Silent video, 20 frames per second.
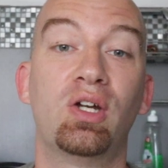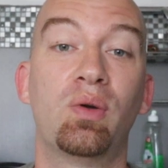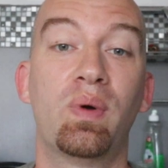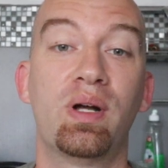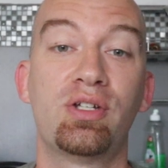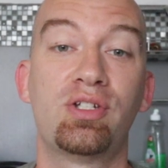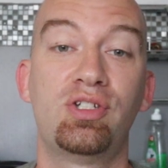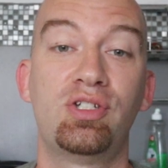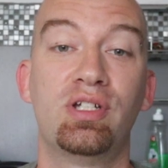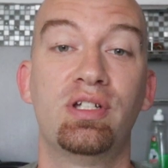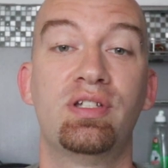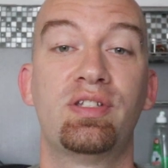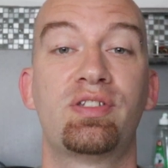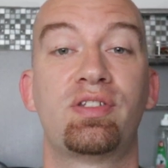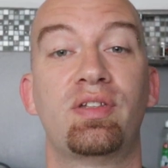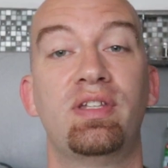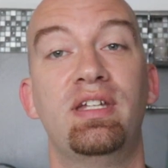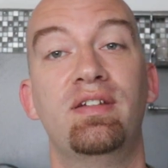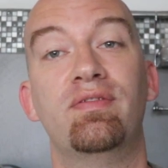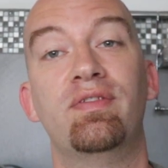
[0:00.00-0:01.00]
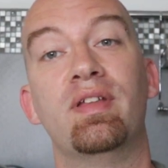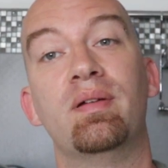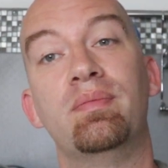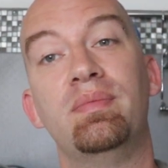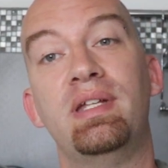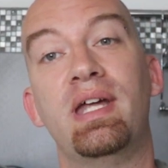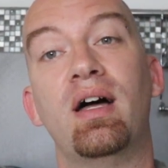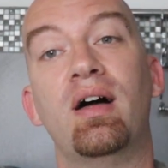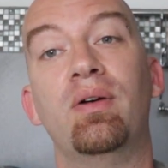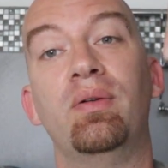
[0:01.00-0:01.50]
questions, leave them
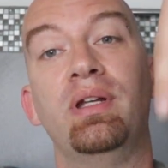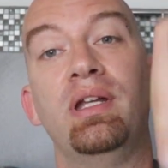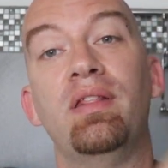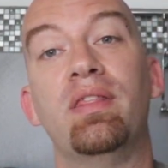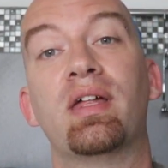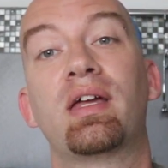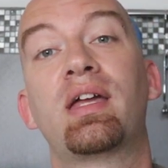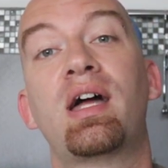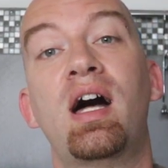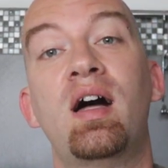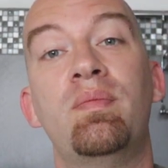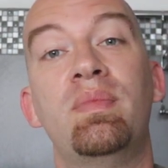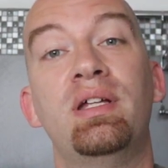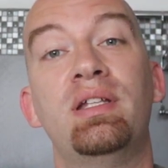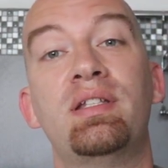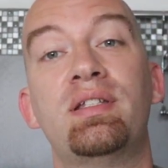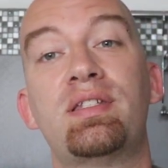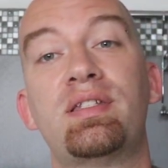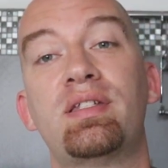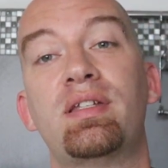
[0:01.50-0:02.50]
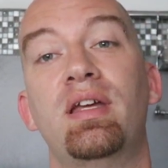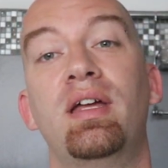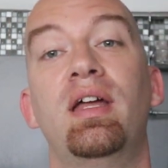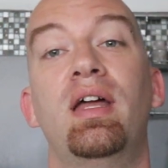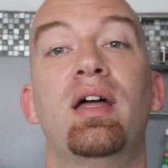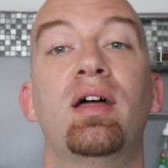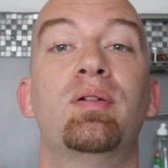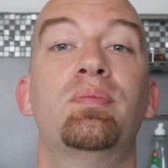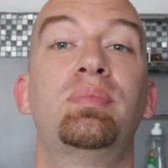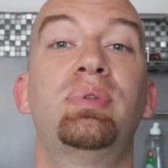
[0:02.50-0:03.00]
down in the comments.
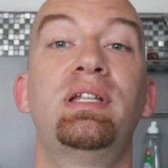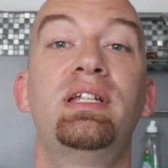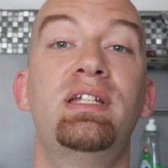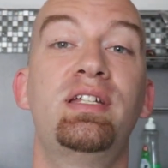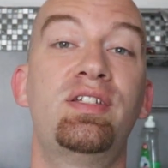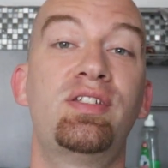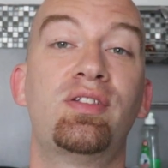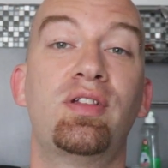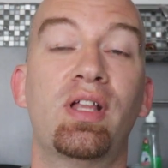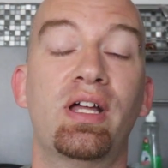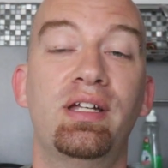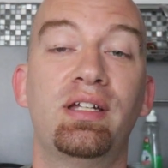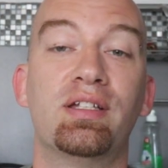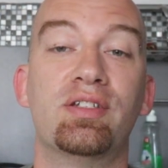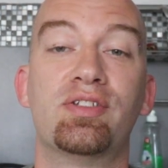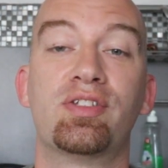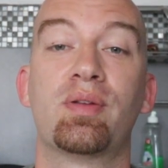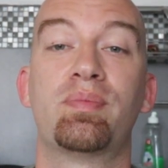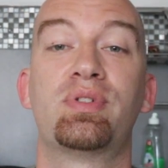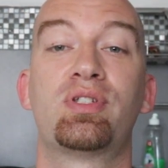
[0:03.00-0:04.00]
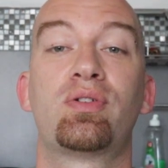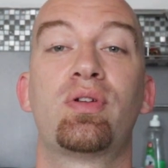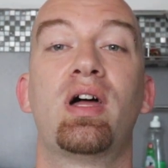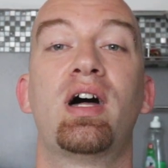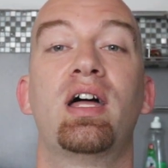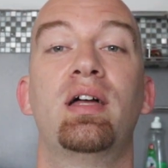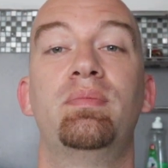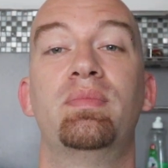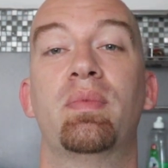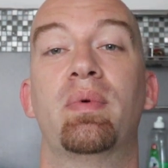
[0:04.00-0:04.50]
Please like and
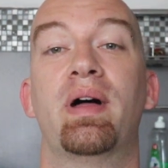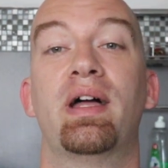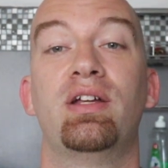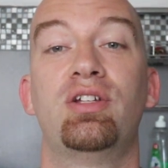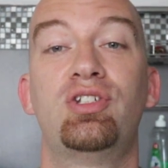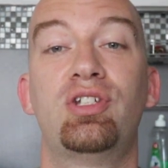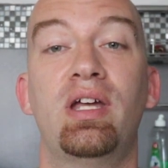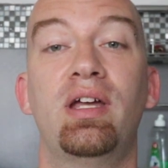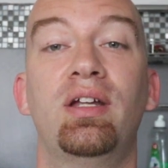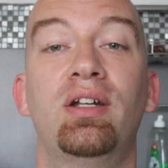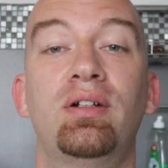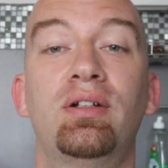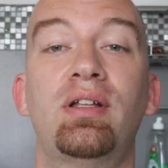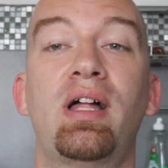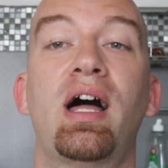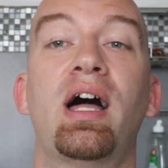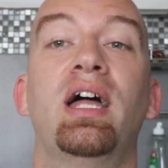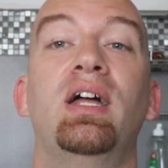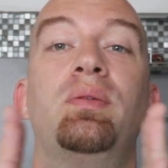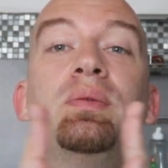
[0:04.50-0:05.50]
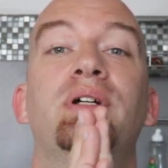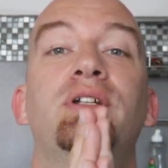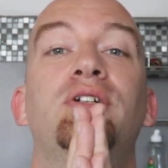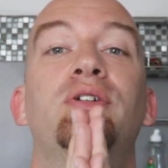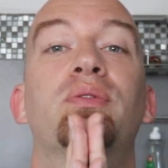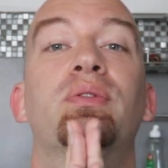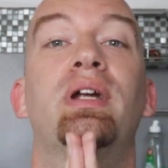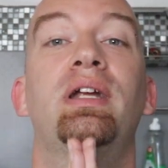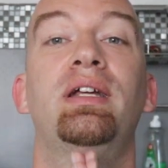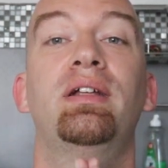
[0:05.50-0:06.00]
subscribe my channel. I would
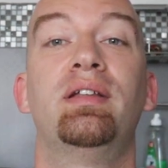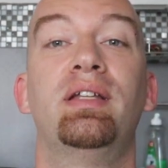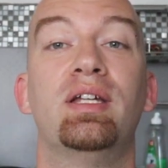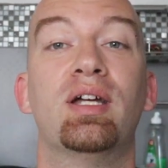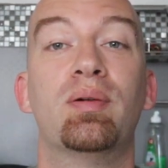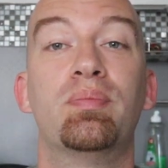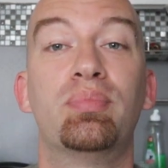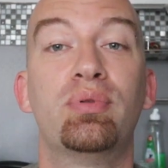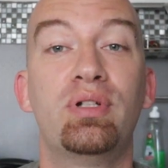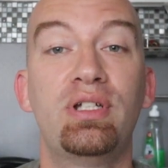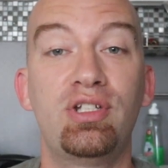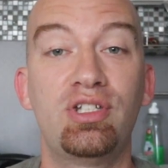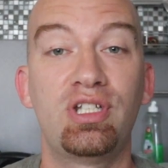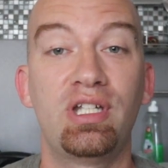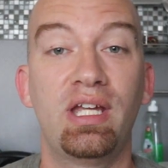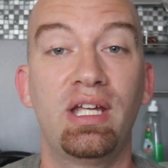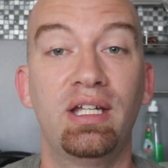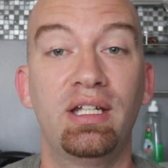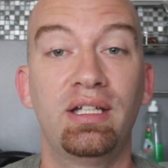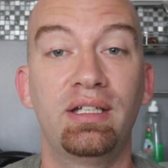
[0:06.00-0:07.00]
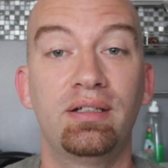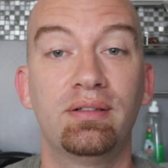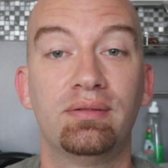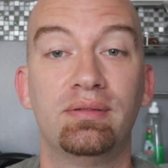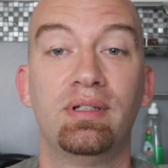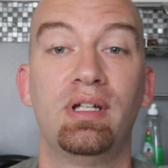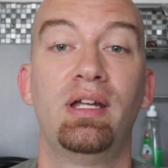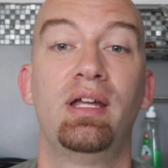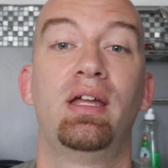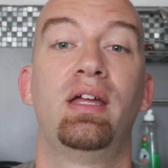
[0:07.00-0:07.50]
greatly appreciate it.
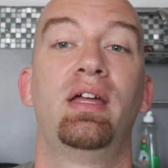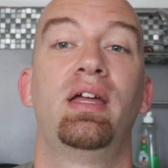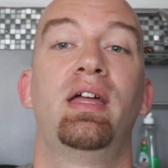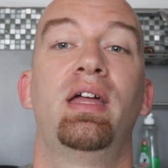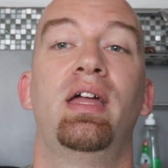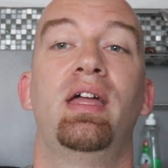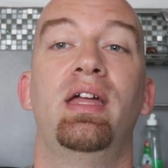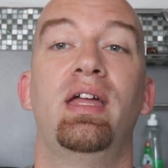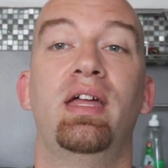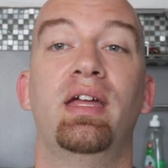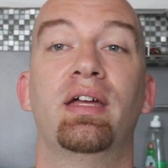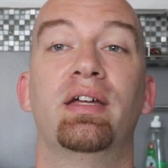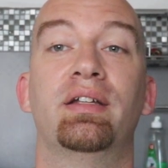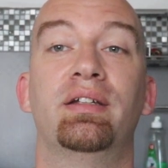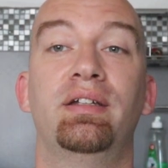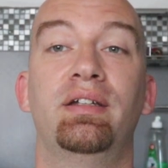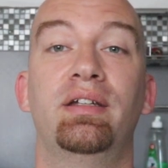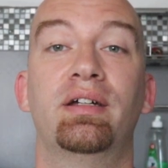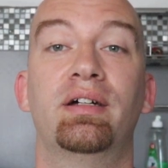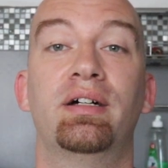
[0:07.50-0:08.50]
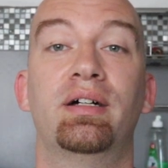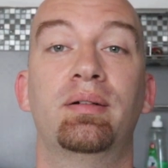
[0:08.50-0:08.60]
And